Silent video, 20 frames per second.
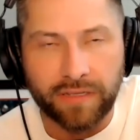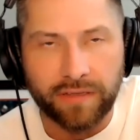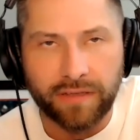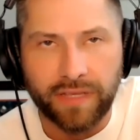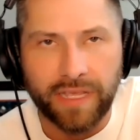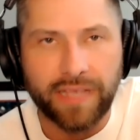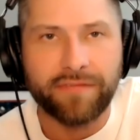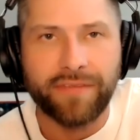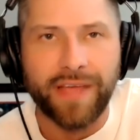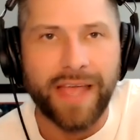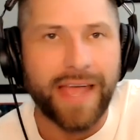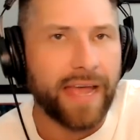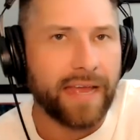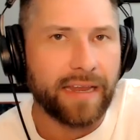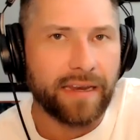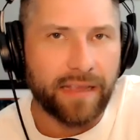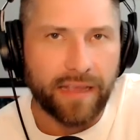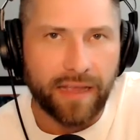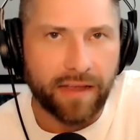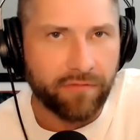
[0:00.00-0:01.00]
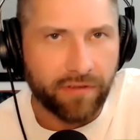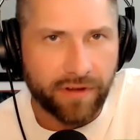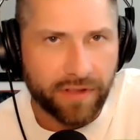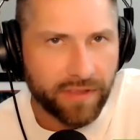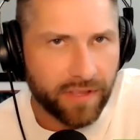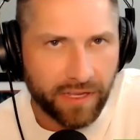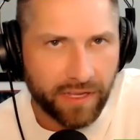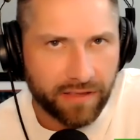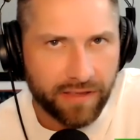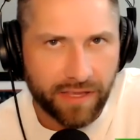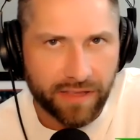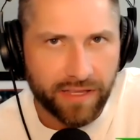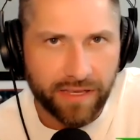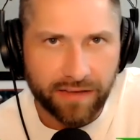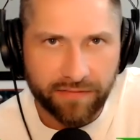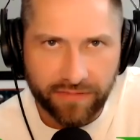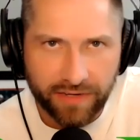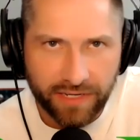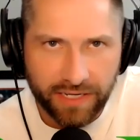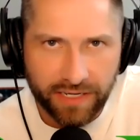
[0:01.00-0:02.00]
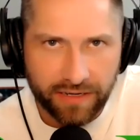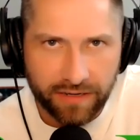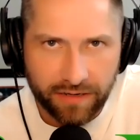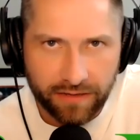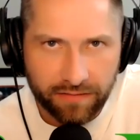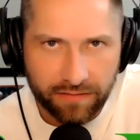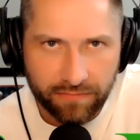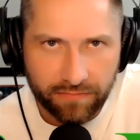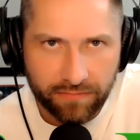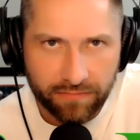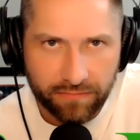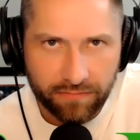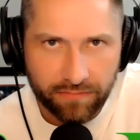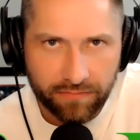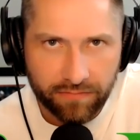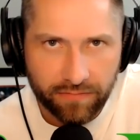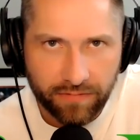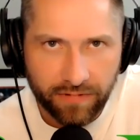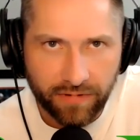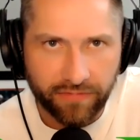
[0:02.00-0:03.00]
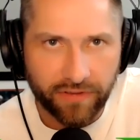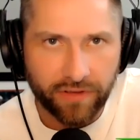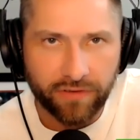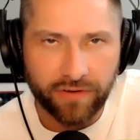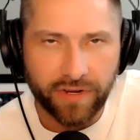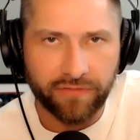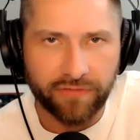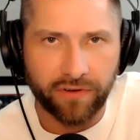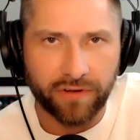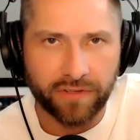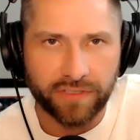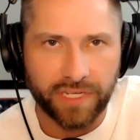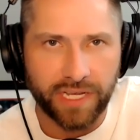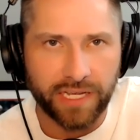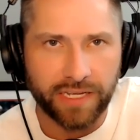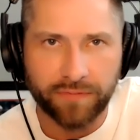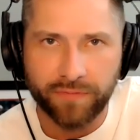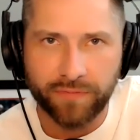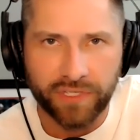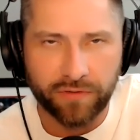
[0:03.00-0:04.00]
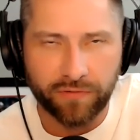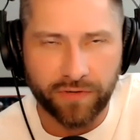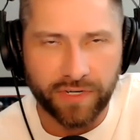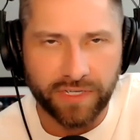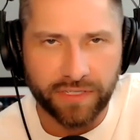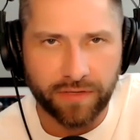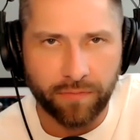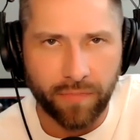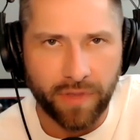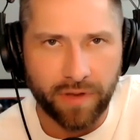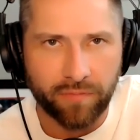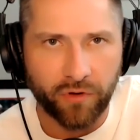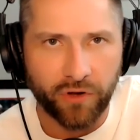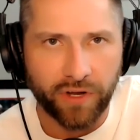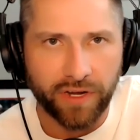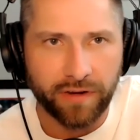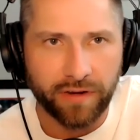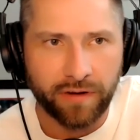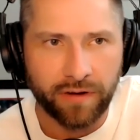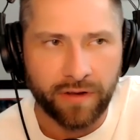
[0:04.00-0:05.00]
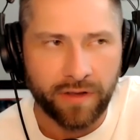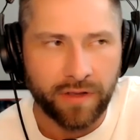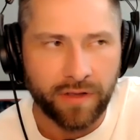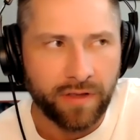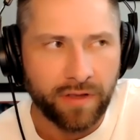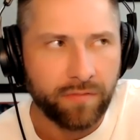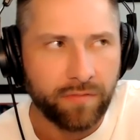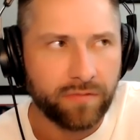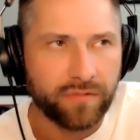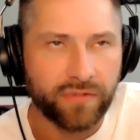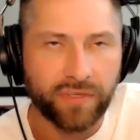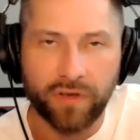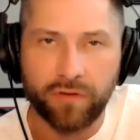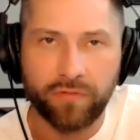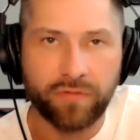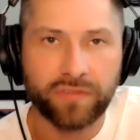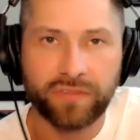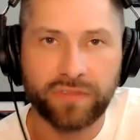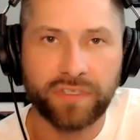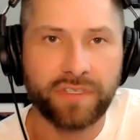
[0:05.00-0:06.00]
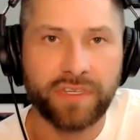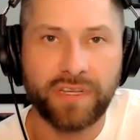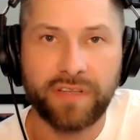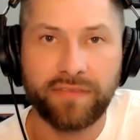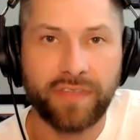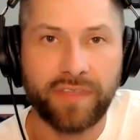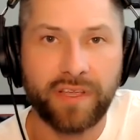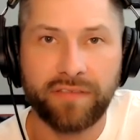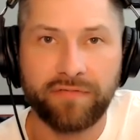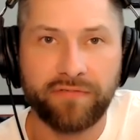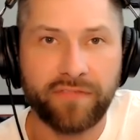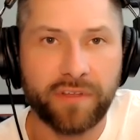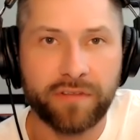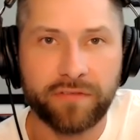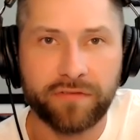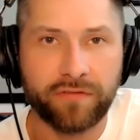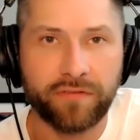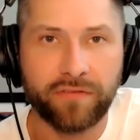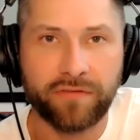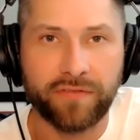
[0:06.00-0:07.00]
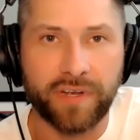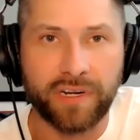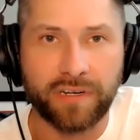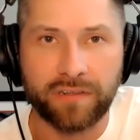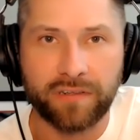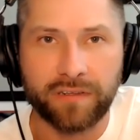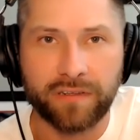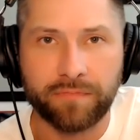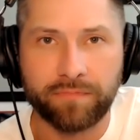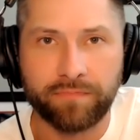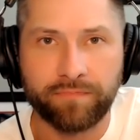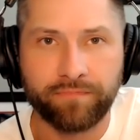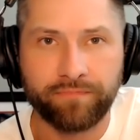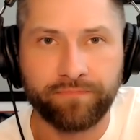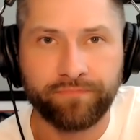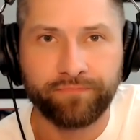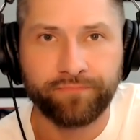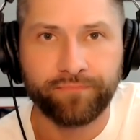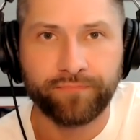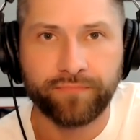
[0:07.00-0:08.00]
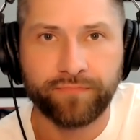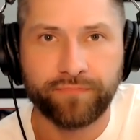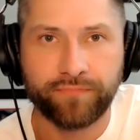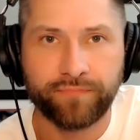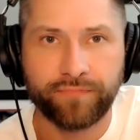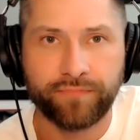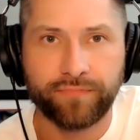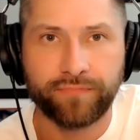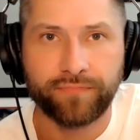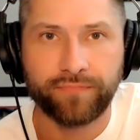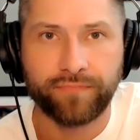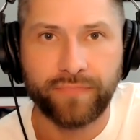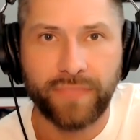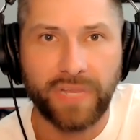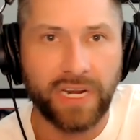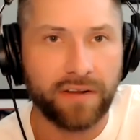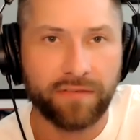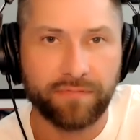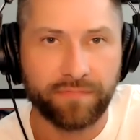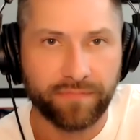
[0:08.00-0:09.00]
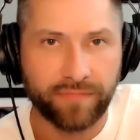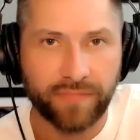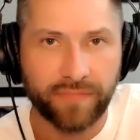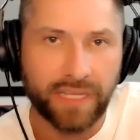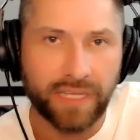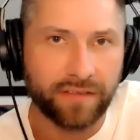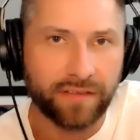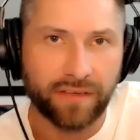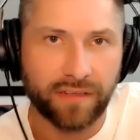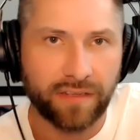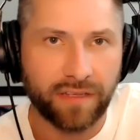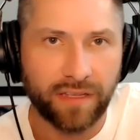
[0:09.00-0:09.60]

they've had everything that they've needed a few different times in recent memory. So we'll just see if they can follow through finally. You know, it's